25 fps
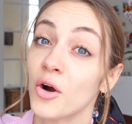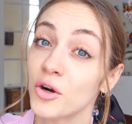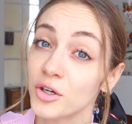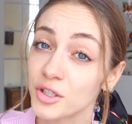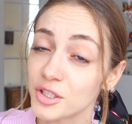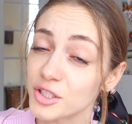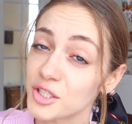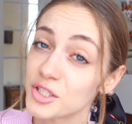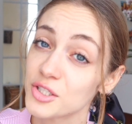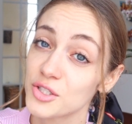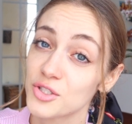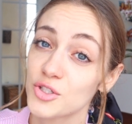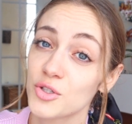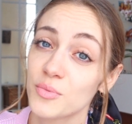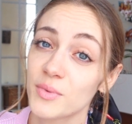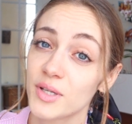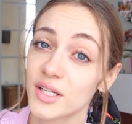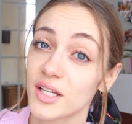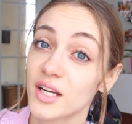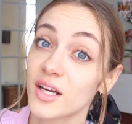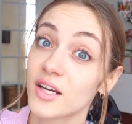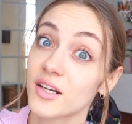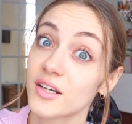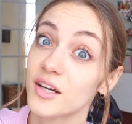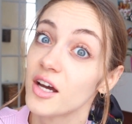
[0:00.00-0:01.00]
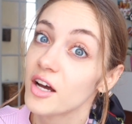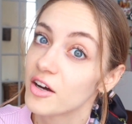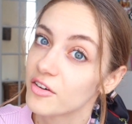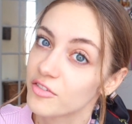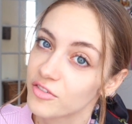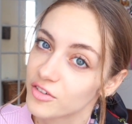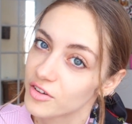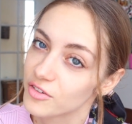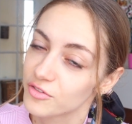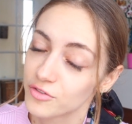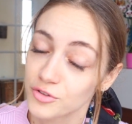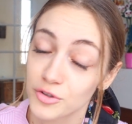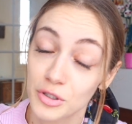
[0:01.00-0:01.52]
aren't consuming
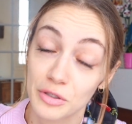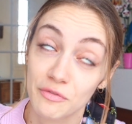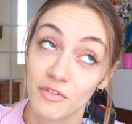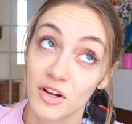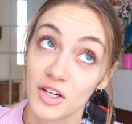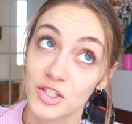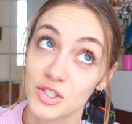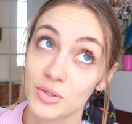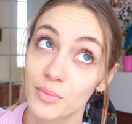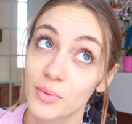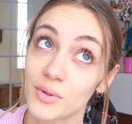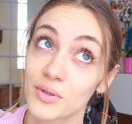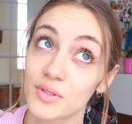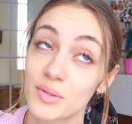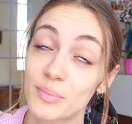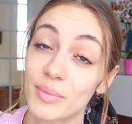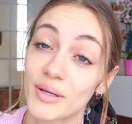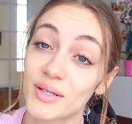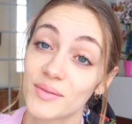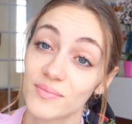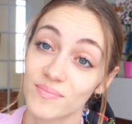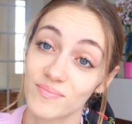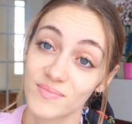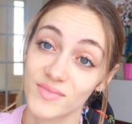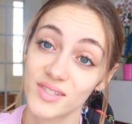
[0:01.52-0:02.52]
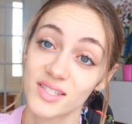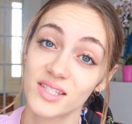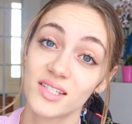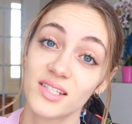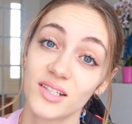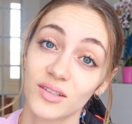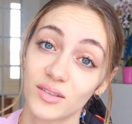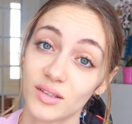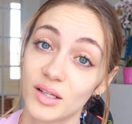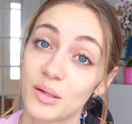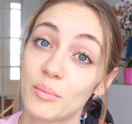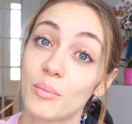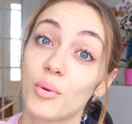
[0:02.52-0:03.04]
enough fruit and vegetables, but
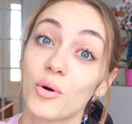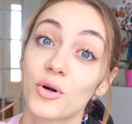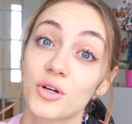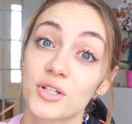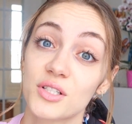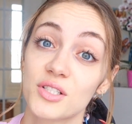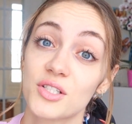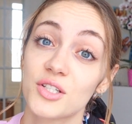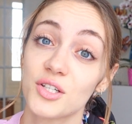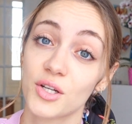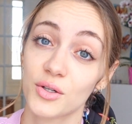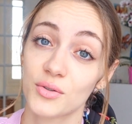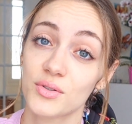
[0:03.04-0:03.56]
still important to